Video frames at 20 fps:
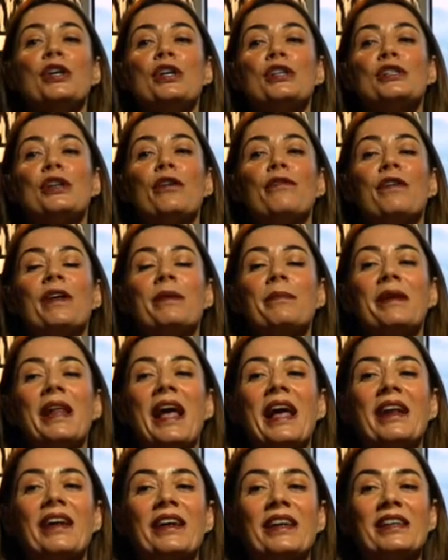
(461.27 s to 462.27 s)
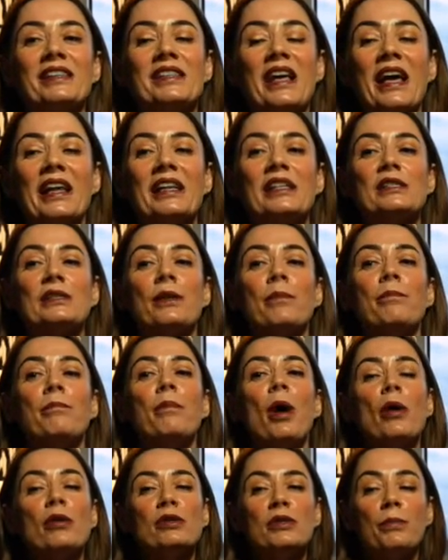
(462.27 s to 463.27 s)
So vitamin A, like I said, is the
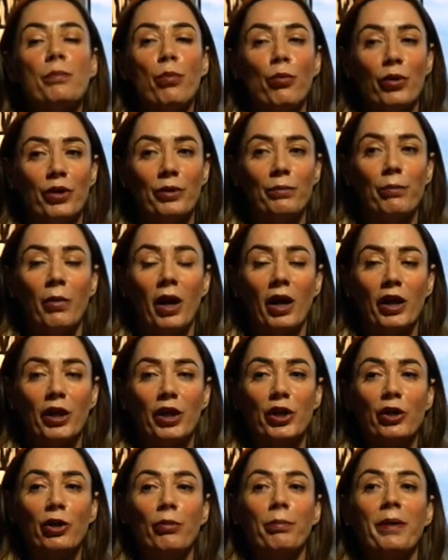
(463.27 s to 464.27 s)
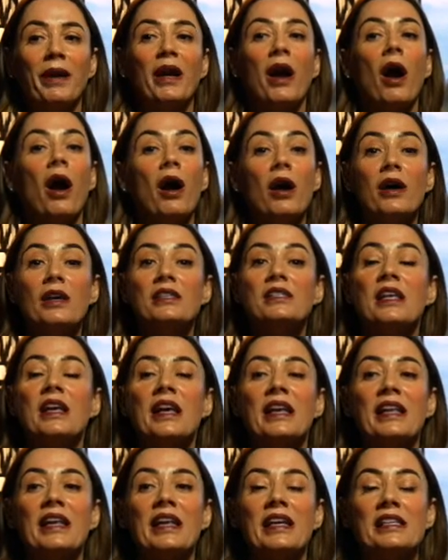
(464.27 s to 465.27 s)
most important molecule because
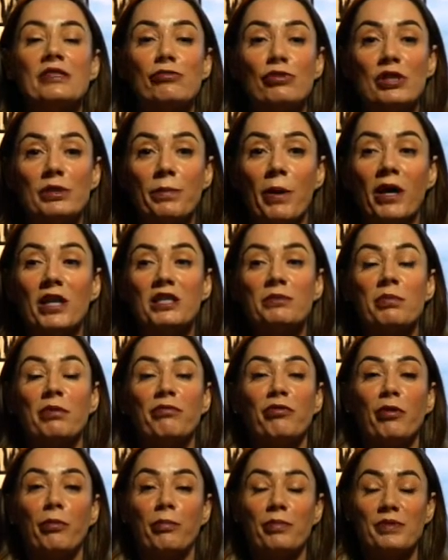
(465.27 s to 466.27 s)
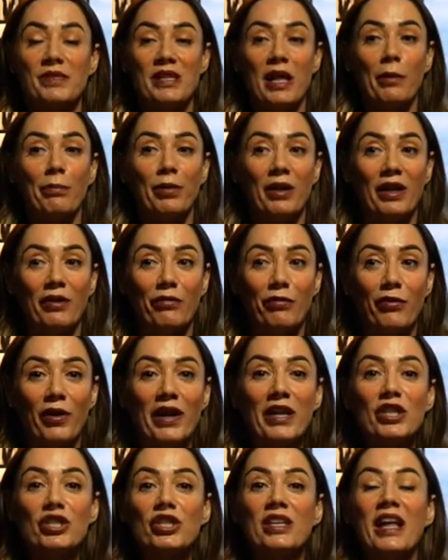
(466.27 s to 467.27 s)
it is responsible for cell
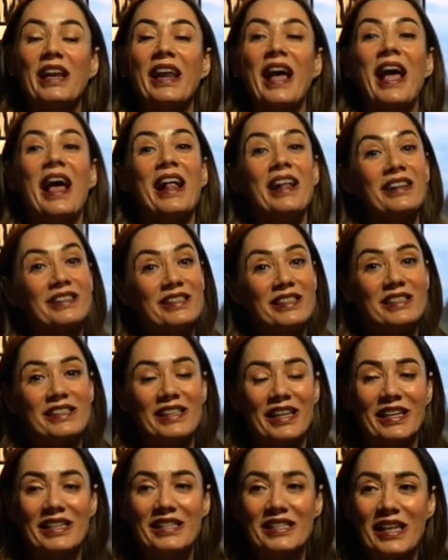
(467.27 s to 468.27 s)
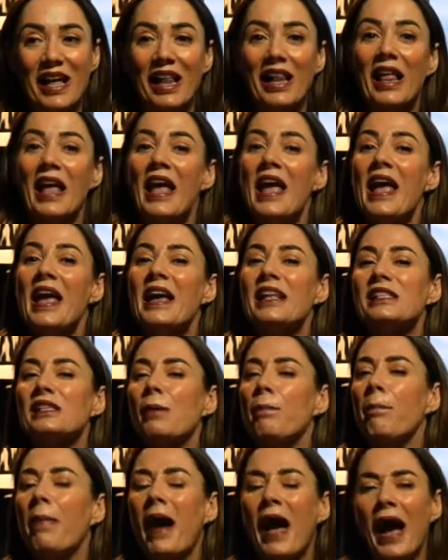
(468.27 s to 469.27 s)
proliferation and a healthy skin cell. It's a
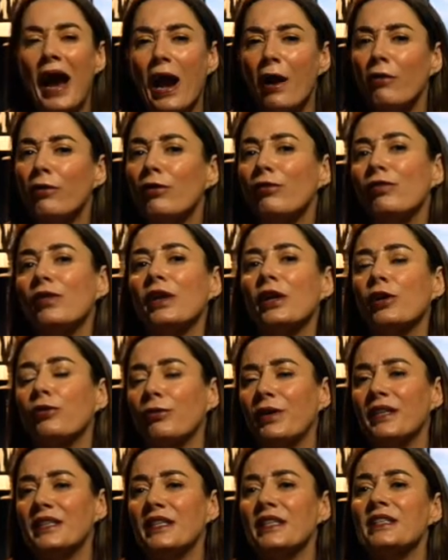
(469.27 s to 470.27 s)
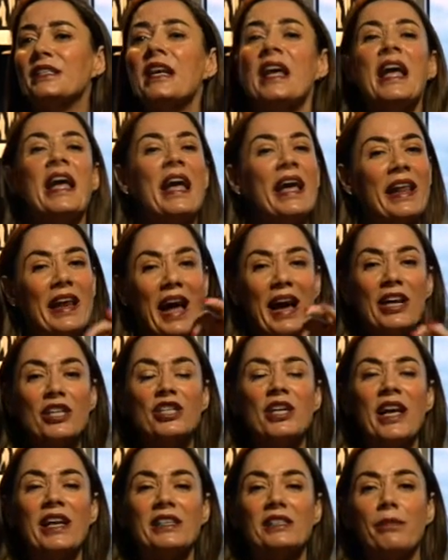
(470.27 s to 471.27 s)
powerful ingredient. It
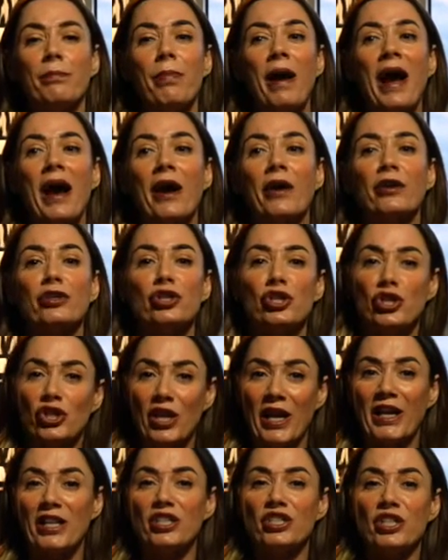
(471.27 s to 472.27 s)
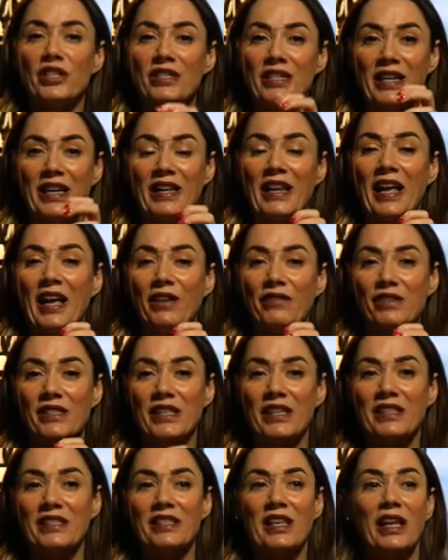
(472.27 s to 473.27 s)
actually has the power to change the DNA of a
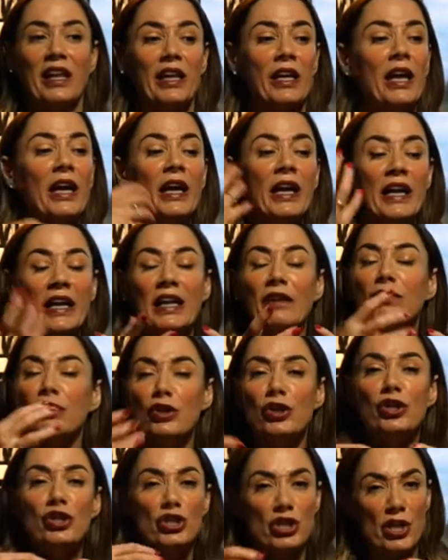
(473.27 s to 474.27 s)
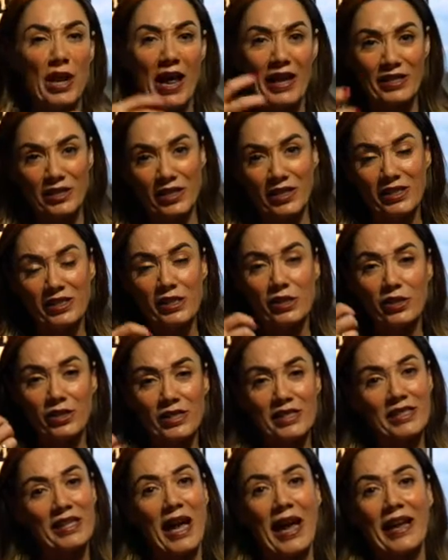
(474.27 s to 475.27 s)
skin cell. Like, even your genetics could
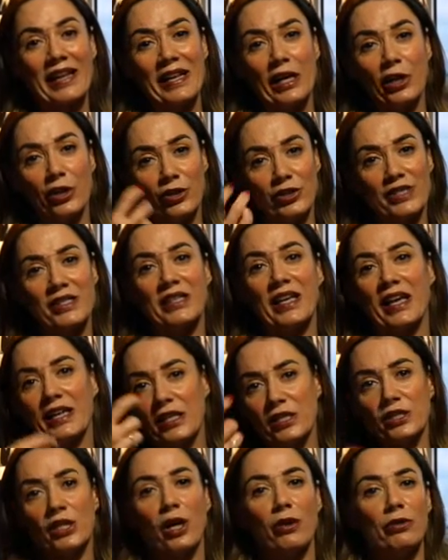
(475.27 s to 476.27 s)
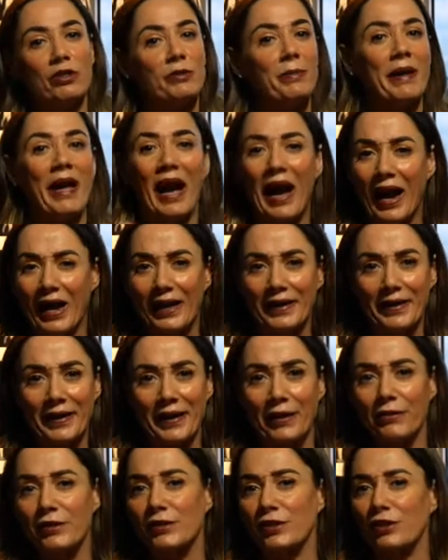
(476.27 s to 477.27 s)
say that your skin is going to be
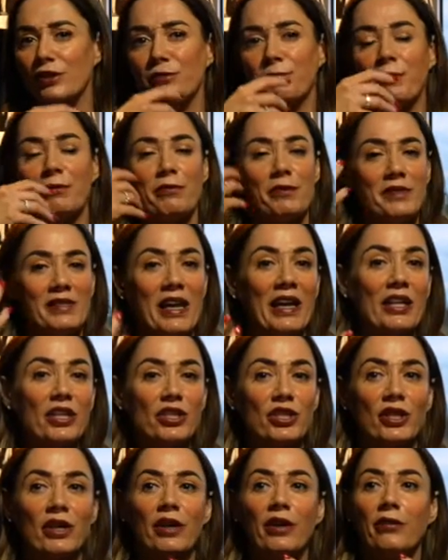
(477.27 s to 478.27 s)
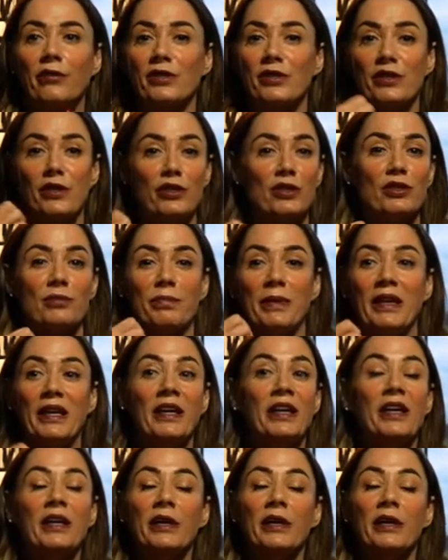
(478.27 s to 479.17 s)
acne, or it's going to be rosacea, or it's going to be